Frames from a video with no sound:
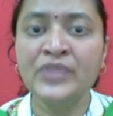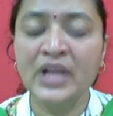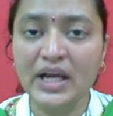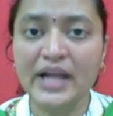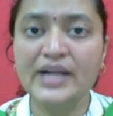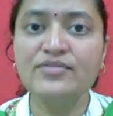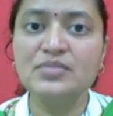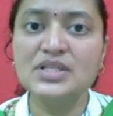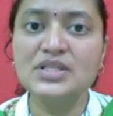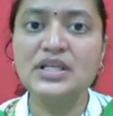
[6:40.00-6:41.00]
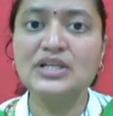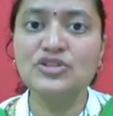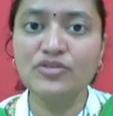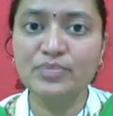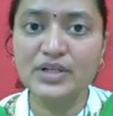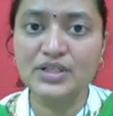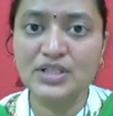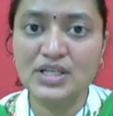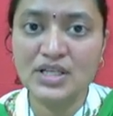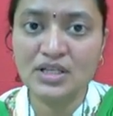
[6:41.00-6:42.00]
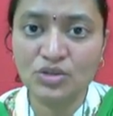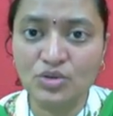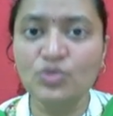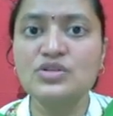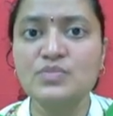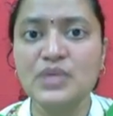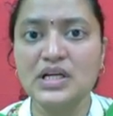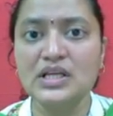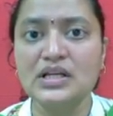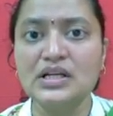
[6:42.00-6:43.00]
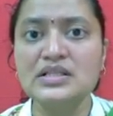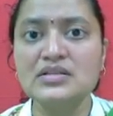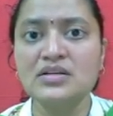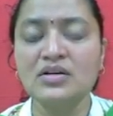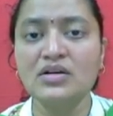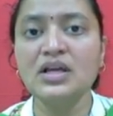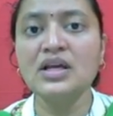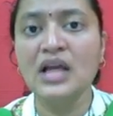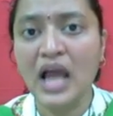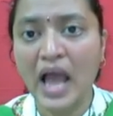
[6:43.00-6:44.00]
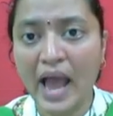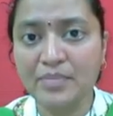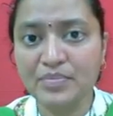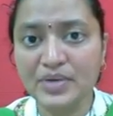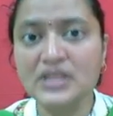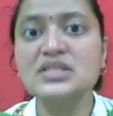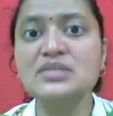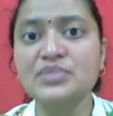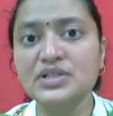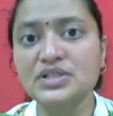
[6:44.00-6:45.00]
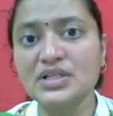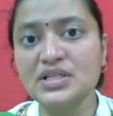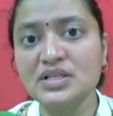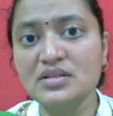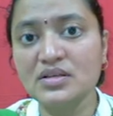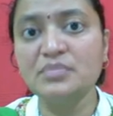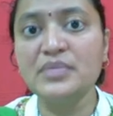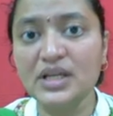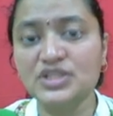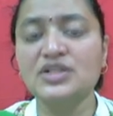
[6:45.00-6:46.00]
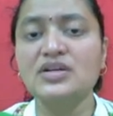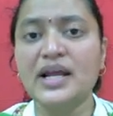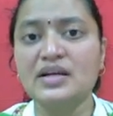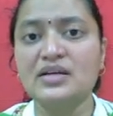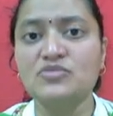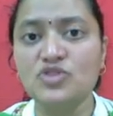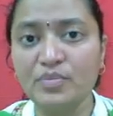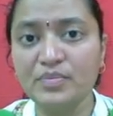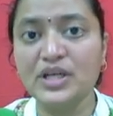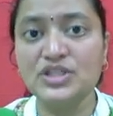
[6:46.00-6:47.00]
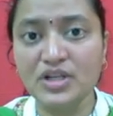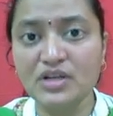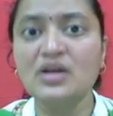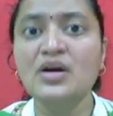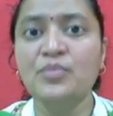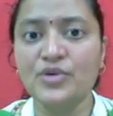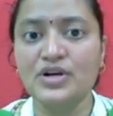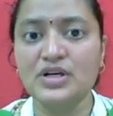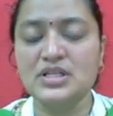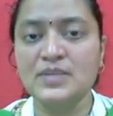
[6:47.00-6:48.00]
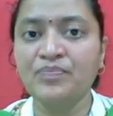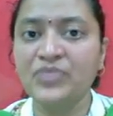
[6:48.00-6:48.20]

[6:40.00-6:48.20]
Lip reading: right from the stage of purchasing those materials, okay, and plus purchasing the major items or major products.